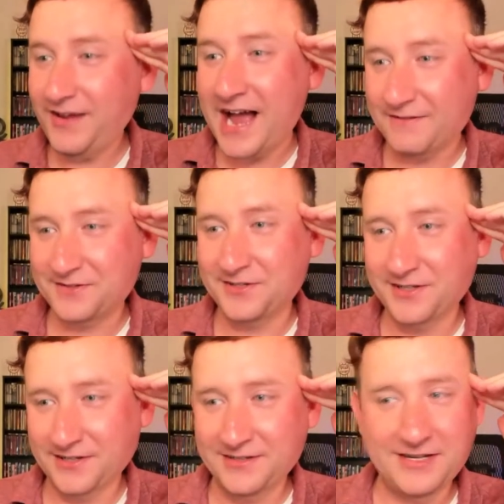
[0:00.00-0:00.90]

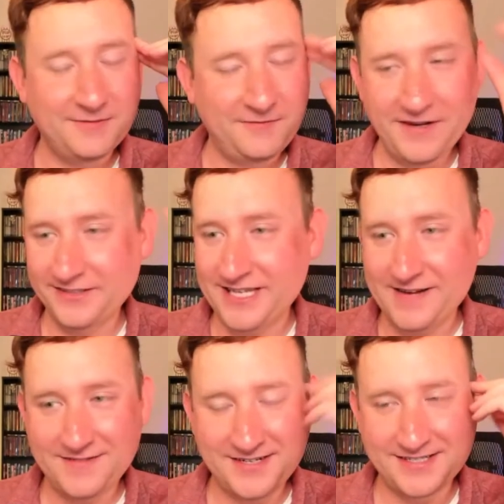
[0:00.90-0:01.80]
after, you know, finger
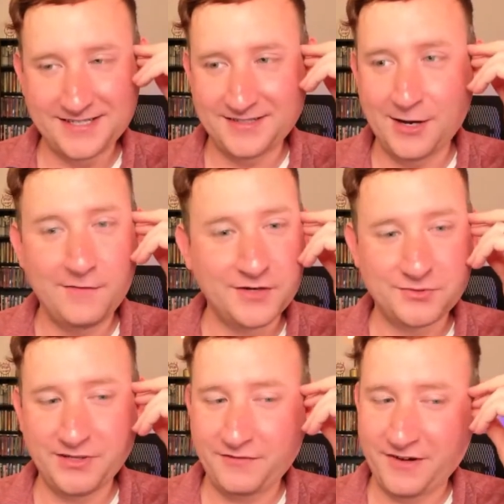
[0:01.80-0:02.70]
sandwiches and over
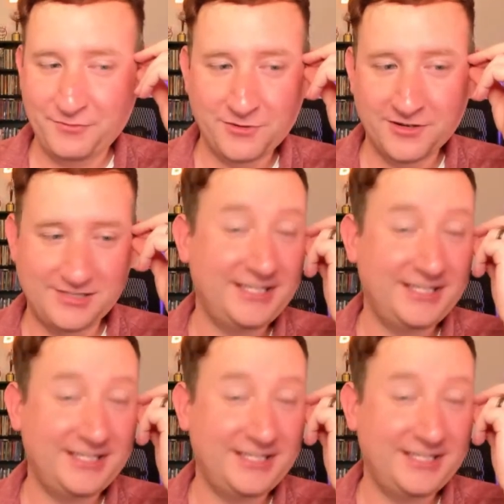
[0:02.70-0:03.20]
25 pours,